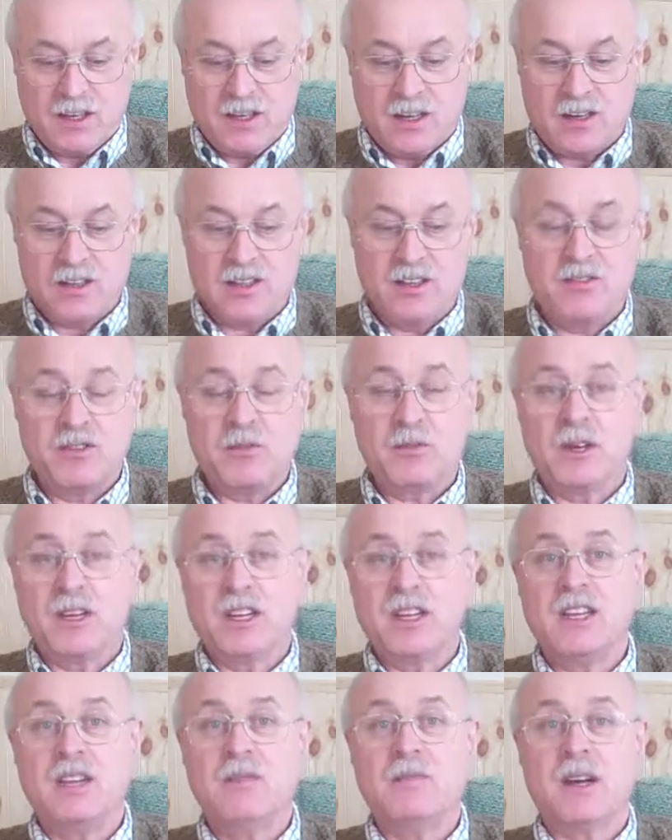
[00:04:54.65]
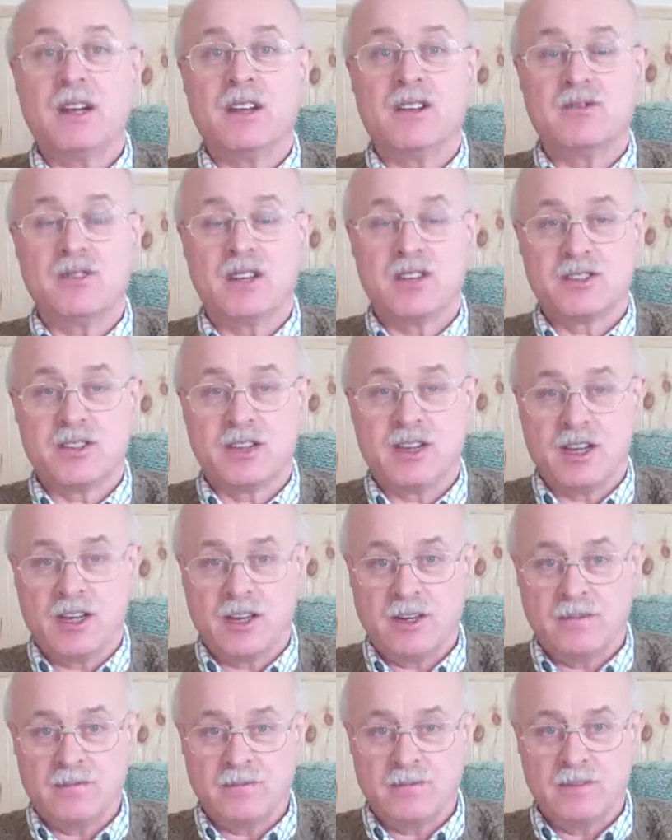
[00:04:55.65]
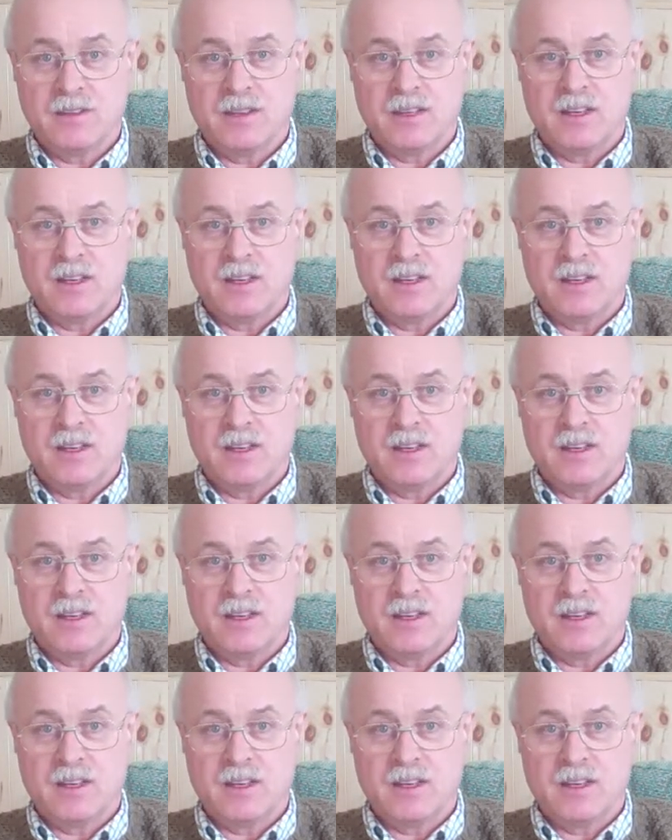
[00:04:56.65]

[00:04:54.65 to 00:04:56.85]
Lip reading: I'll give you my email address again,